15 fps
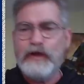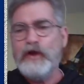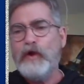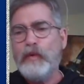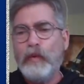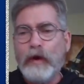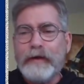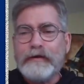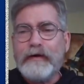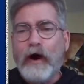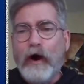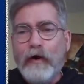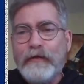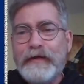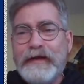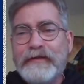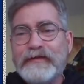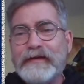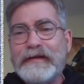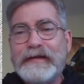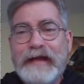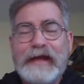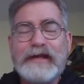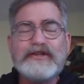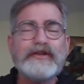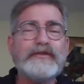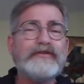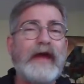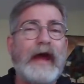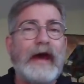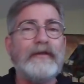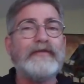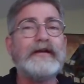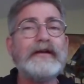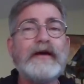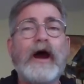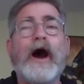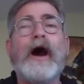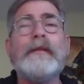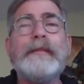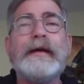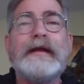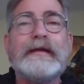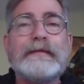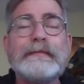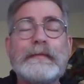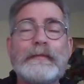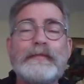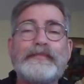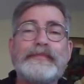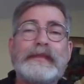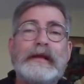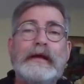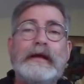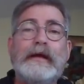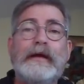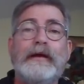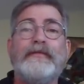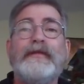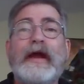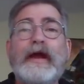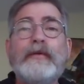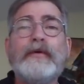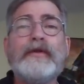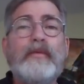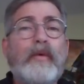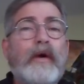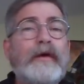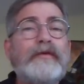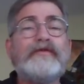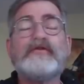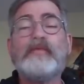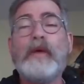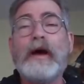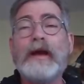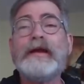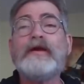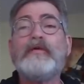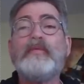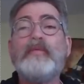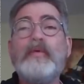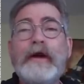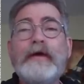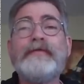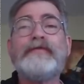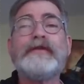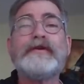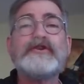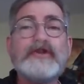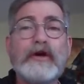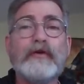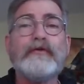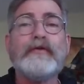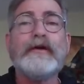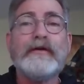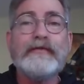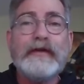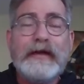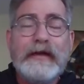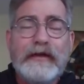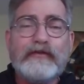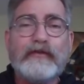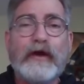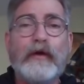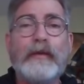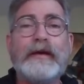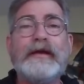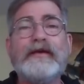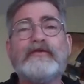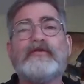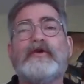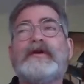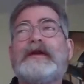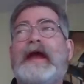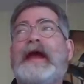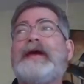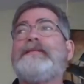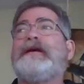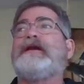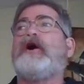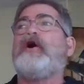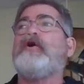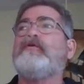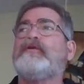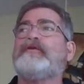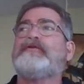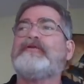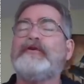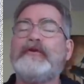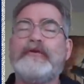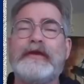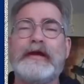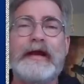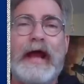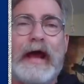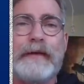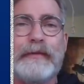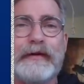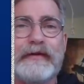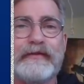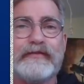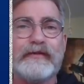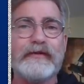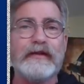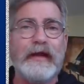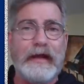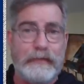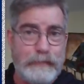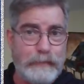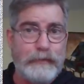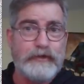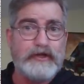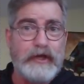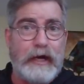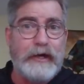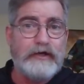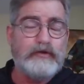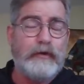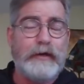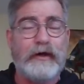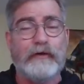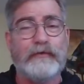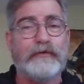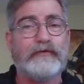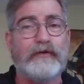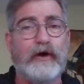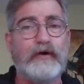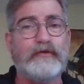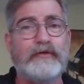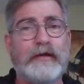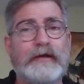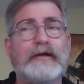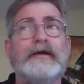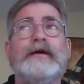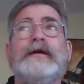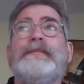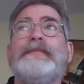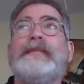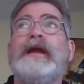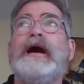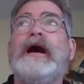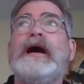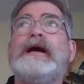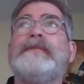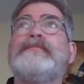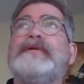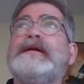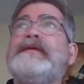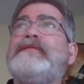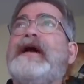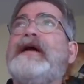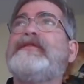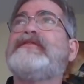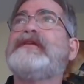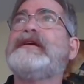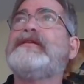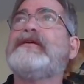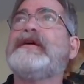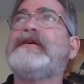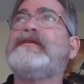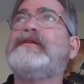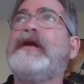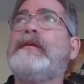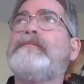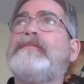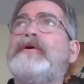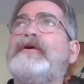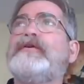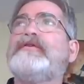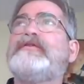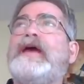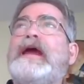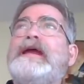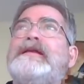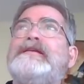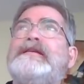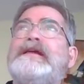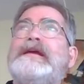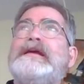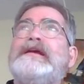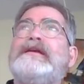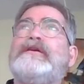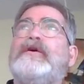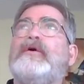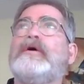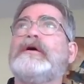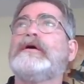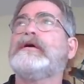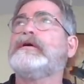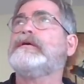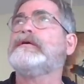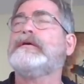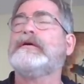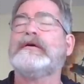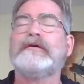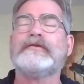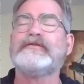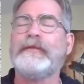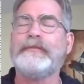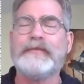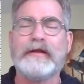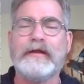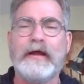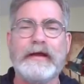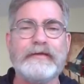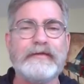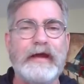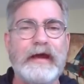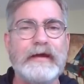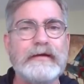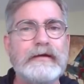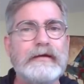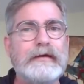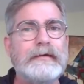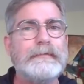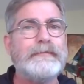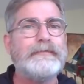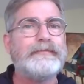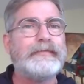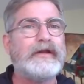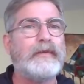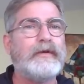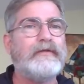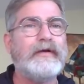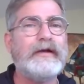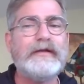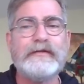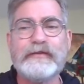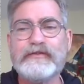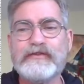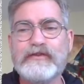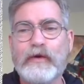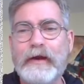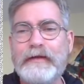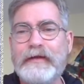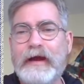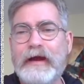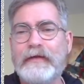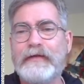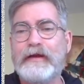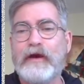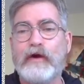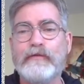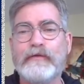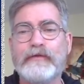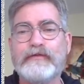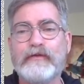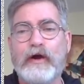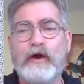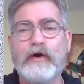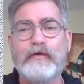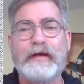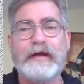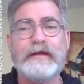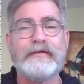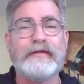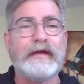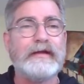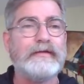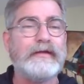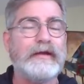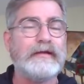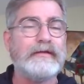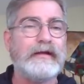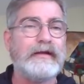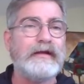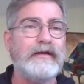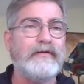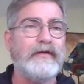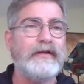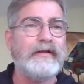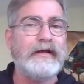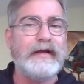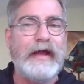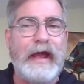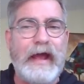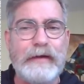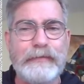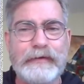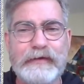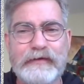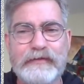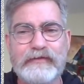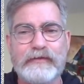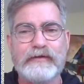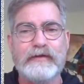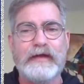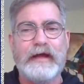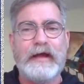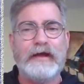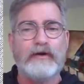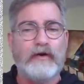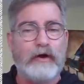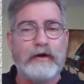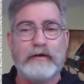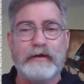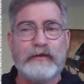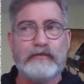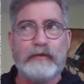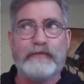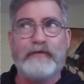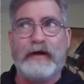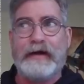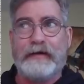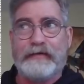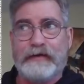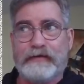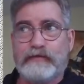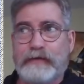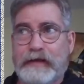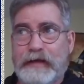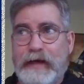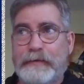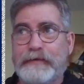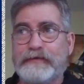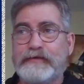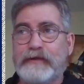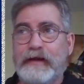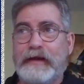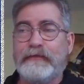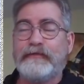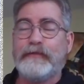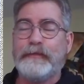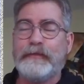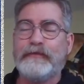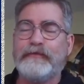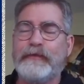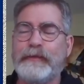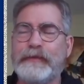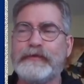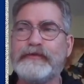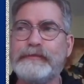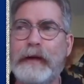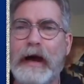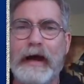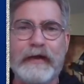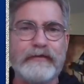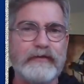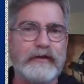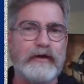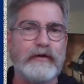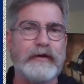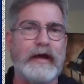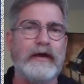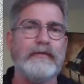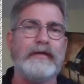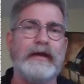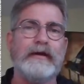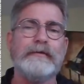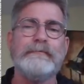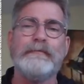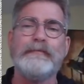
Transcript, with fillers: What did all these nations have in common? They were the ones dwelling with the children of Israel when Israel came and overthrew the inhabitants of the land. Remember Joshua, he overthrows it. Uh, I believe that's either in Numbers 18 or, or something like that that we read this story there. They overthrow, they, they, they, they get rid of the inhabitants of the land, or at least we find out that's the inhabitants of the land from the, from the spies that go down there.